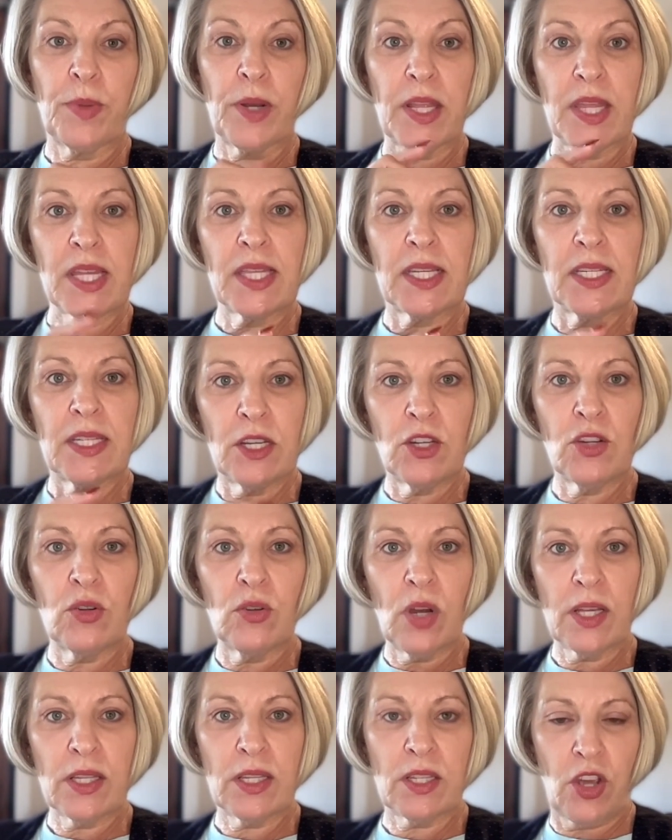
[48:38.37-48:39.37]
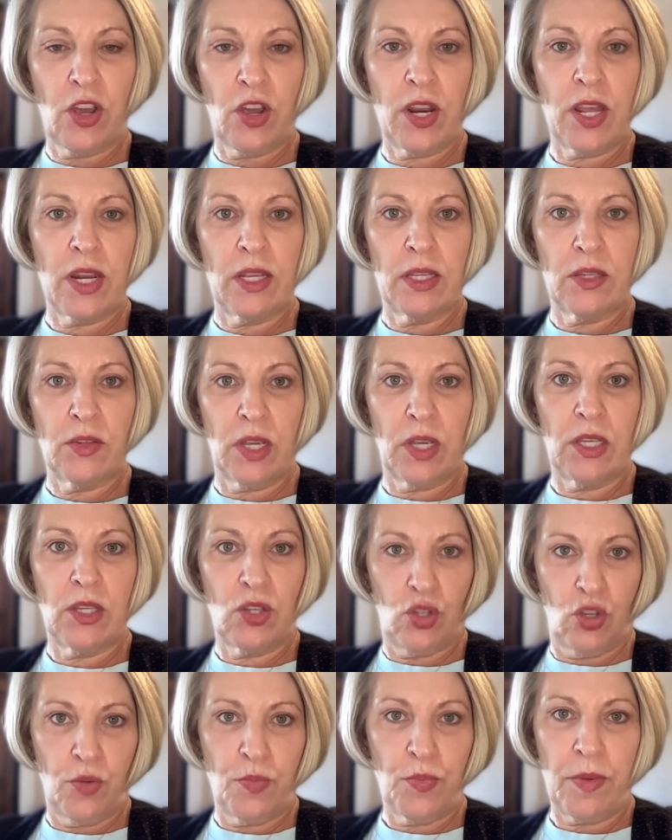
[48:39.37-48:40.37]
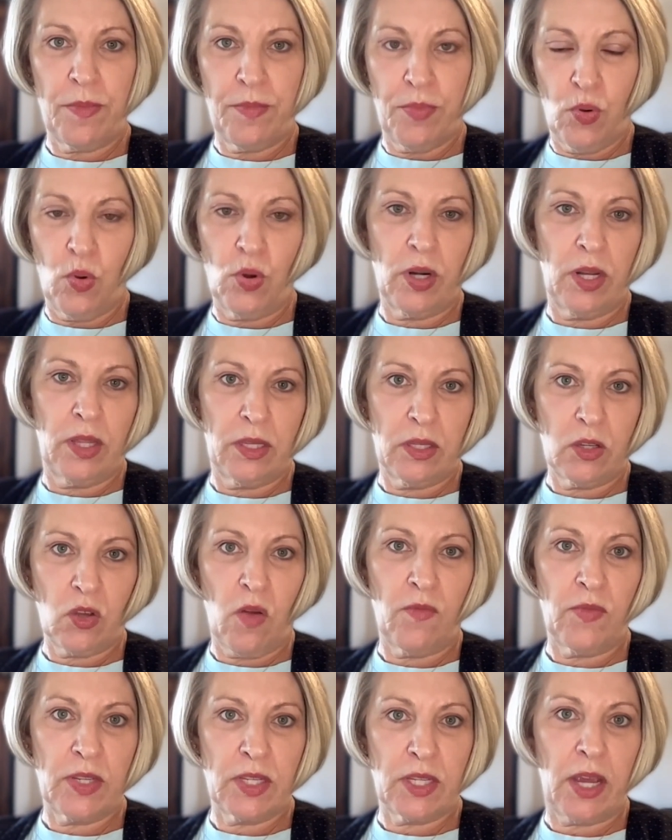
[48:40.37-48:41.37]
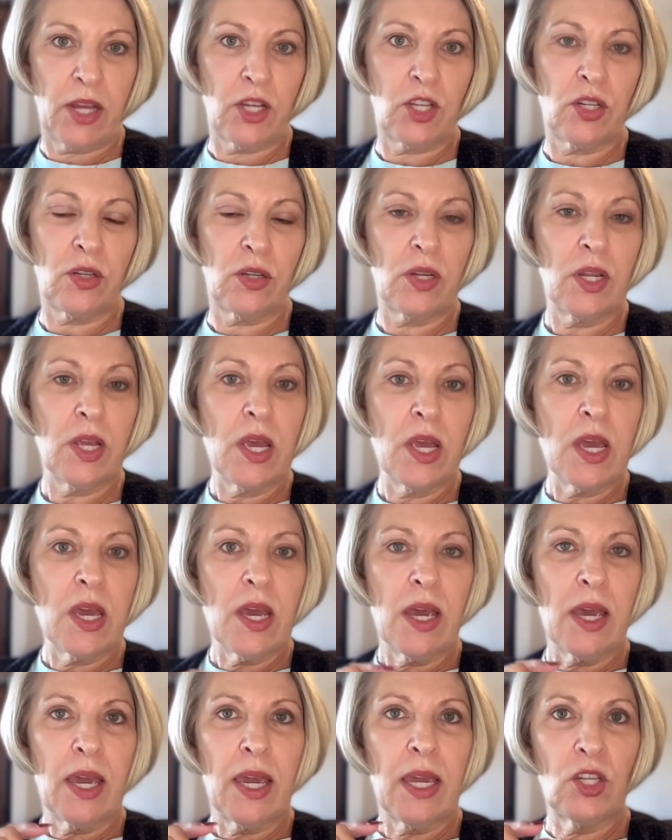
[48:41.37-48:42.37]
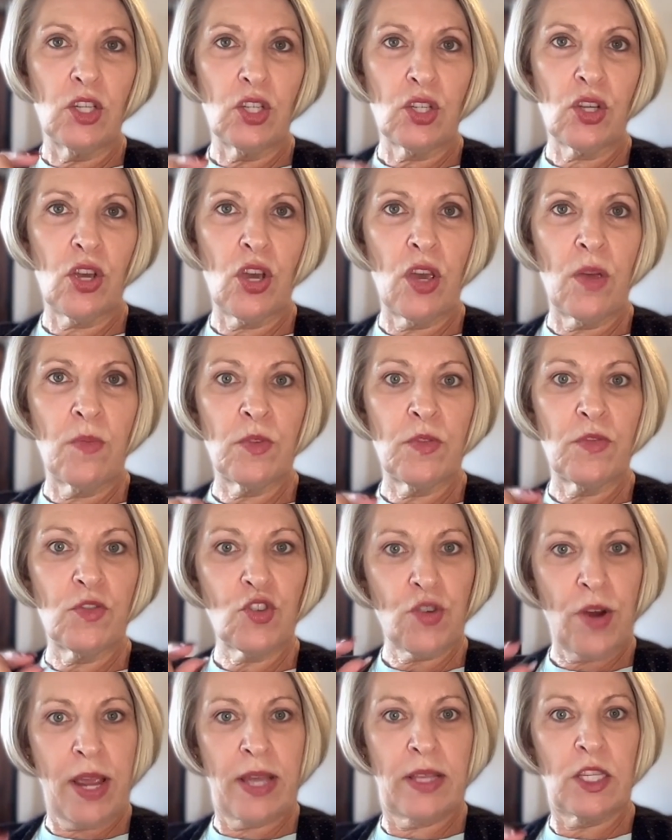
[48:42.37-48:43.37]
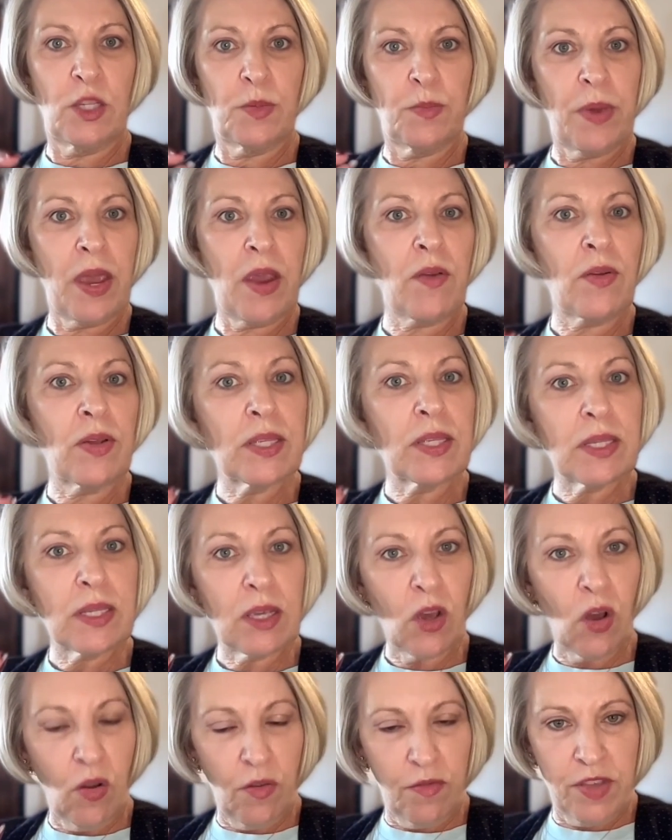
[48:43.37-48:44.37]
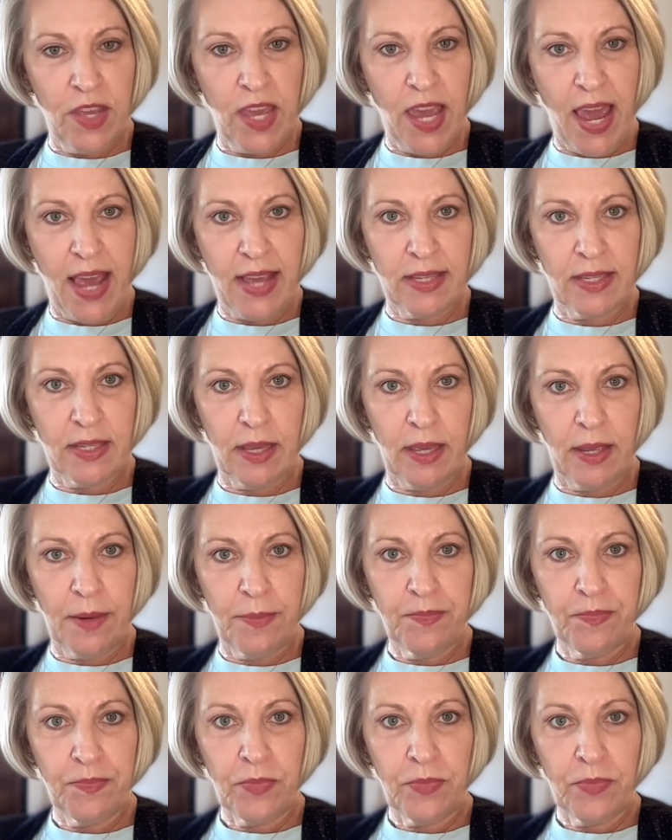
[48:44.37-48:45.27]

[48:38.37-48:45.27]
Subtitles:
But I think the digital custodian is super important in this conversation in terms of transparency of the asset,